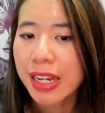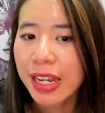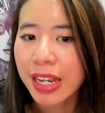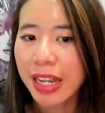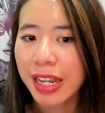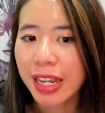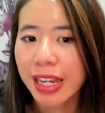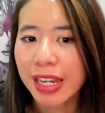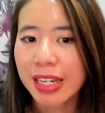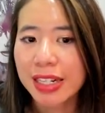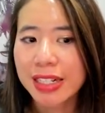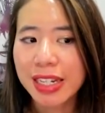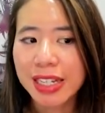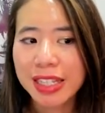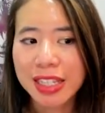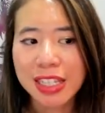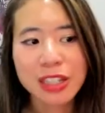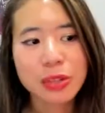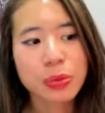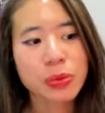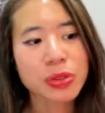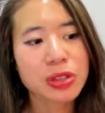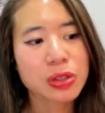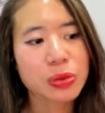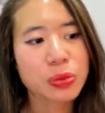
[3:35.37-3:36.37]
And I think
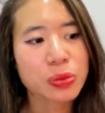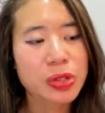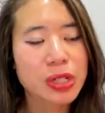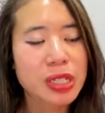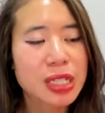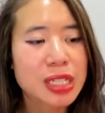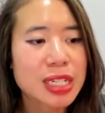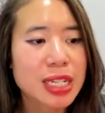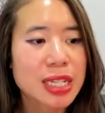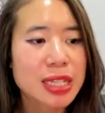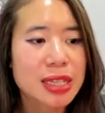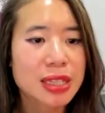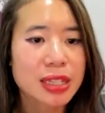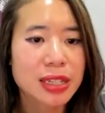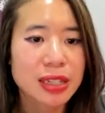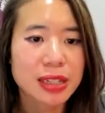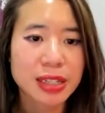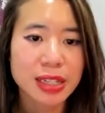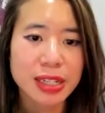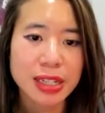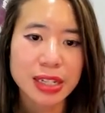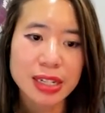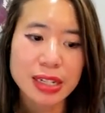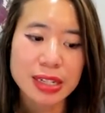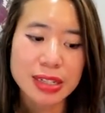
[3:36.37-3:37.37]
what the really neat thing
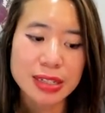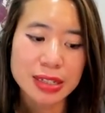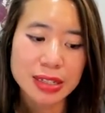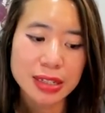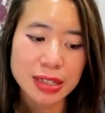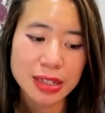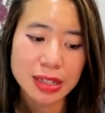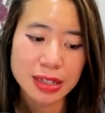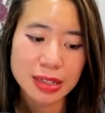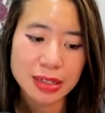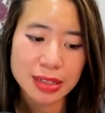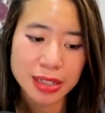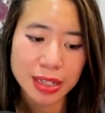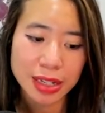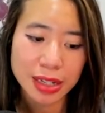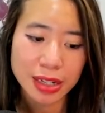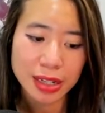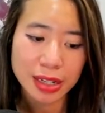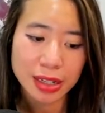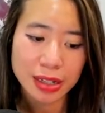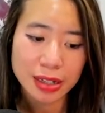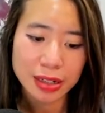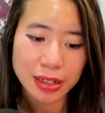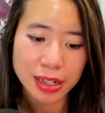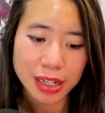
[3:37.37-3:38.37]
is
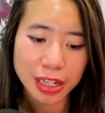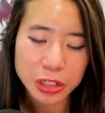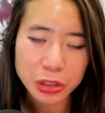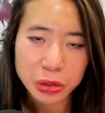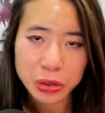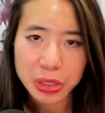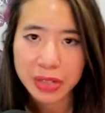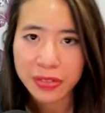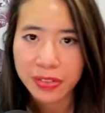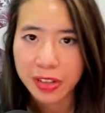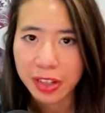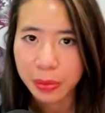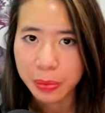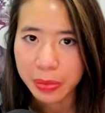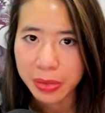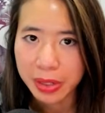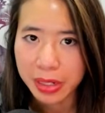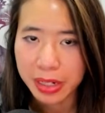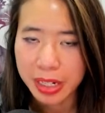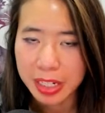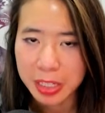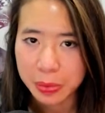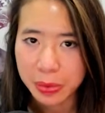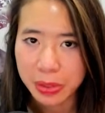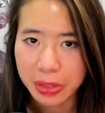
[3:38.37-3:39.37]
that Android development
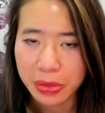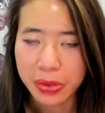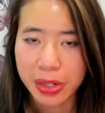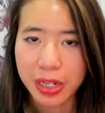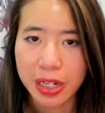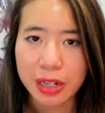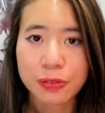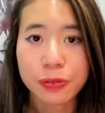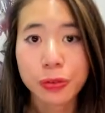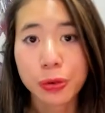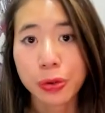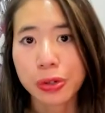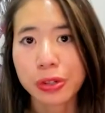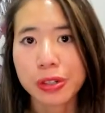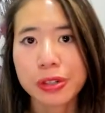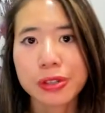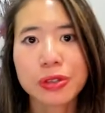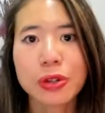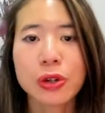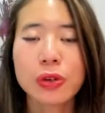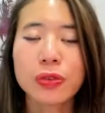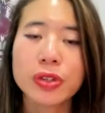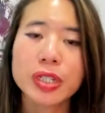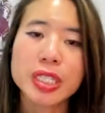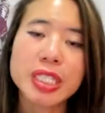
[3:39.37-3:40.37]
has been around for
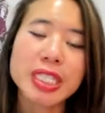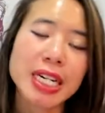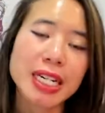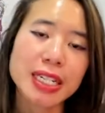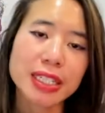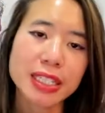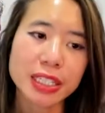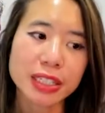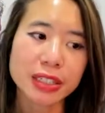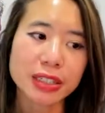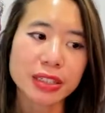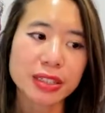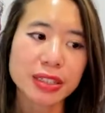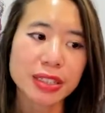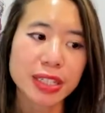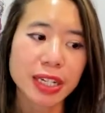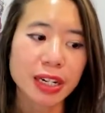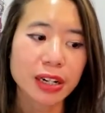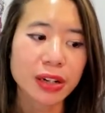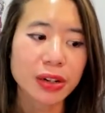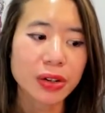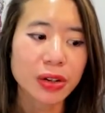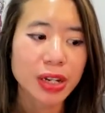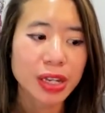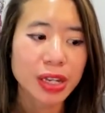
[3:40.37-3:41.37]
over 10 years
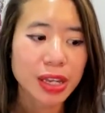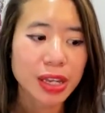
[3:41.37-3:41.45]
now.